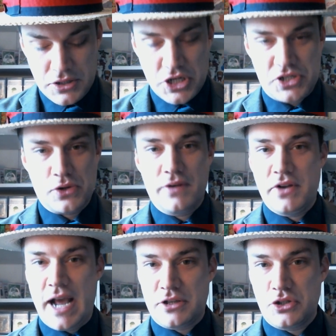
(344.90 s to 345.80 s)
Just sort
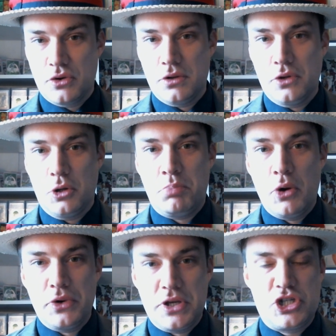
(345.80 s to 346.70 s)
of an extra little
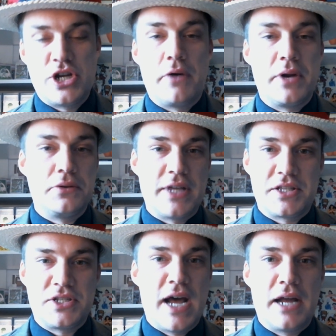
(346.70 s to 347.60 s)
bonus shout out
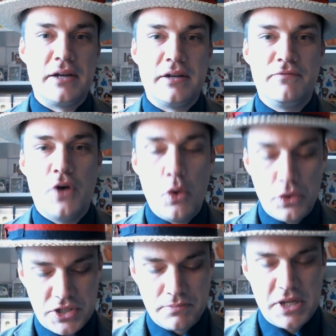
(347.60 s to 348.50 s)
that's not a
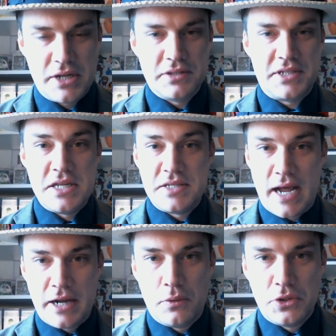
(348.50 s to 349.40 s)
vote because he's
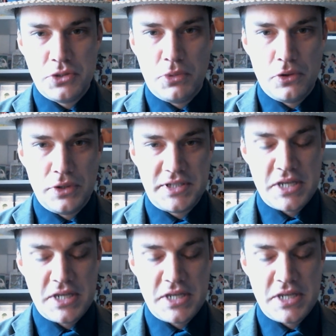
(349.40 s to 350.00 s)
not eligible, it